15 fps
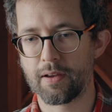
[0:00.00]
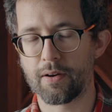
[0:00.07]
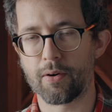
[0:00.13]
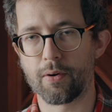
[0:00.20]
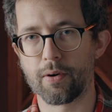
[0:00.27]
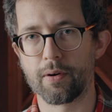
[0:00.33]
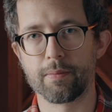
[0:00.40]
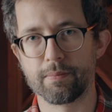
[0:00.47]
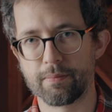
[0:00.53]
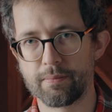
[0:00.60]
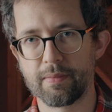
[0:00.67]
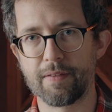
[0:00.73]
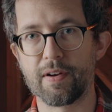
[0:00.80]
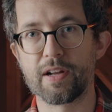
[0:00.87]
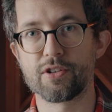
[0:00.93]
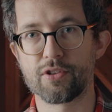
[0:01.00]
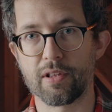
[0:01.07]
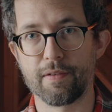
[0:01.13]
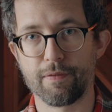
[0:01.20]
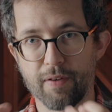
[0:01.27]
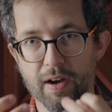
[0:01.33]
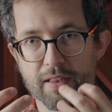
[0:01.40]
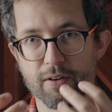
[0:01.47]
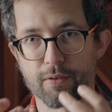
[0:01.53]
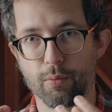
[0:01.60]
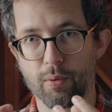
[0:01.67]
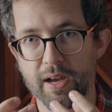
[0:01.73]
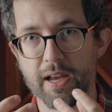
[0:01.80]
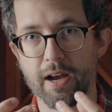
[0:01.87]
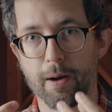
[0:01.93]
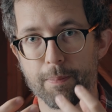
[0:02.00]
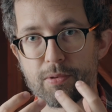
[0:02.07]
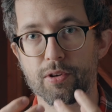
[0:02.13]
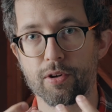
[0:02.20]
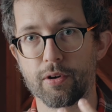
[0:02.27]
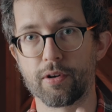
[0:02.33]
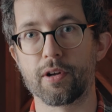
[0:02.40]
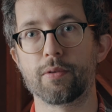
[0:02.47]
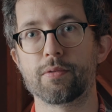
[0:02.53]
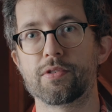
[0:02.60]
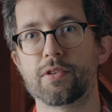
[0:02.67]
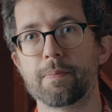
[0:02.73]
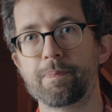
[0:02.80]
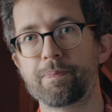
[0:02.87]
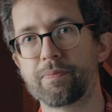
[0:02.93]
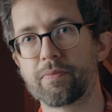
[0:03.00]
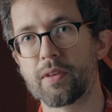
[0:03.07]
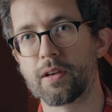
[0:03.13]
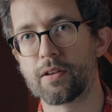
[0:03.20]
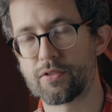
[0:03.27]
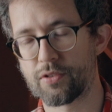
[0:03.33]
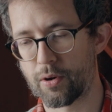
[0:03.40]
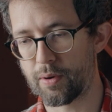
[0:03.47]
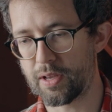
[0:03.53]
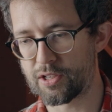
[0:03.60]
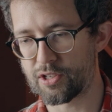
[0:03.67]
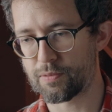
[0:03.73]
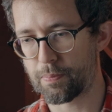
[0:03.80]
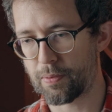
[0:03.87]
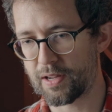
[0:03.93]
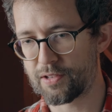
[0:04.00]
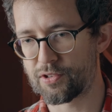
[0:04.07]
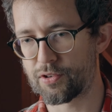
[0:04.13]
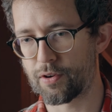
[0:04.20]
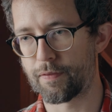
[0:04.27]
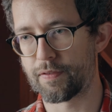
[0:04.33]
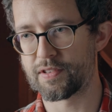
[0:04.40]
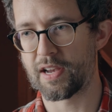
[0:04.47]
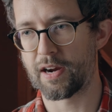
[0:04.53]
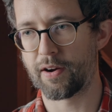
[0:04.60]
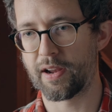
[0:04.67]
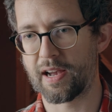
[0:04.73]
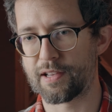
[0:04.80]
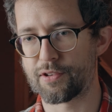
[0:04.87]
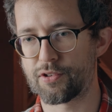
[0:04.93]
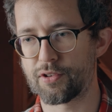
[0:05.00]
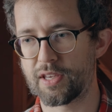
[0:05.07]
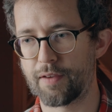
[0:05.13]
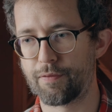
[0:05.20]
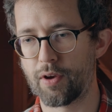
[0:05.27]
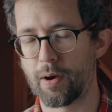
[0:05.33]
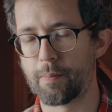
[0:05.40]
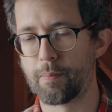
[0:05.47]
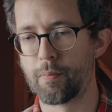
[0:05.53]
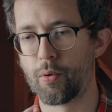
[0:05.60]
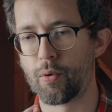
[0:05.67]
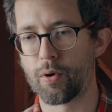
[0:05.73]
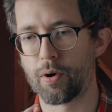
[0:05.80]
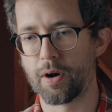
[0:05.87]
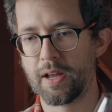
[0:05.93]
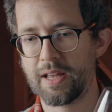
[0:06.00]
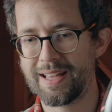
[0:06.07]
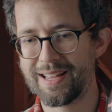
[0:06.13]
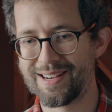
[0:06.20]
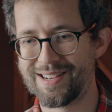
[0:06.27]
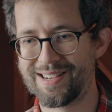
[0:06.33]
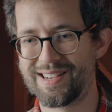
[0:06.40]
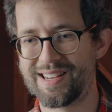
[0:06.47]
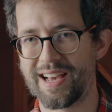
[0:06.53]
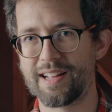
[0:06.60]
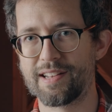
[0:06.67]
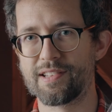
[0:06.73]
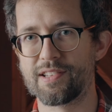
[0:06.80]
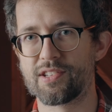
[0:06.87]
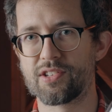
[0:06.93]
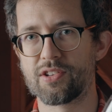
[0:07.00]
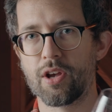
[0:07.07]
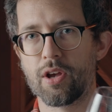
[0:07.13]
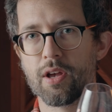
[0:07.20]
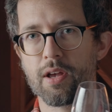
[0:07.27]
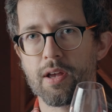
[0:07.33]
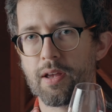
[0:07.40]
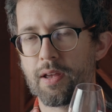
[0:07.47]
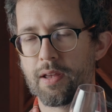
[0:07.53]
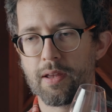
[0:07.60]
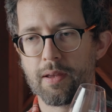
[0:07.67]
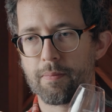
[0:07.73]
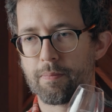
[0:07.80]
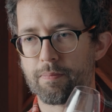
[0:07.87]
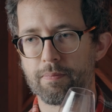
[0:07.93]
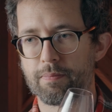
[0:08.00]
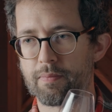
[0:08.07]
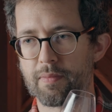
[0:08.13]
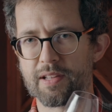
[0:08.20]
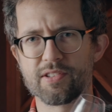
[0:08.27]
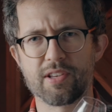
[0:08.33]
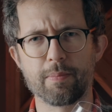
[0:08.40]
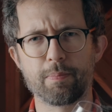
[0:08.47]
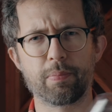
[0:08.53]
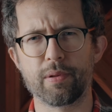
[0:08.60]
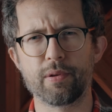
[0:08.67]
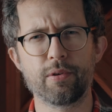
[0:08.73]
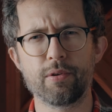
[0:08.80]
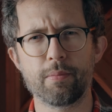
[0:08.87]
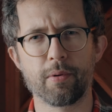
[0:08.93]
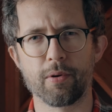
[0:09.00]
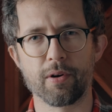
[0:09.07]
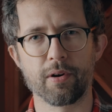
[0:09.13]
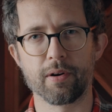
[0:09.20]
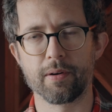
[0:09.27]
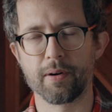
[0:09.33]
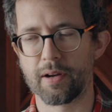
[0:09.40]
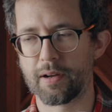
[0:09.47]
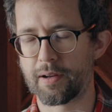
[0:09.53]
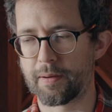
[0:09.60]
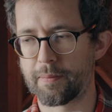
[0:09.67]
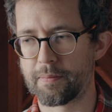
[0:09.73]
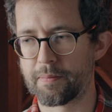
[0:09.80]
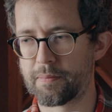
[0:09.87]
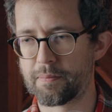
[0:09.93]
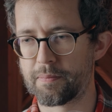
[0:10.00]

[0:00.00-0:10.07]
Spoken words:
or eventually find their way up to your nose. So it spreads the surface area as to give you a more dense, let's say, plume or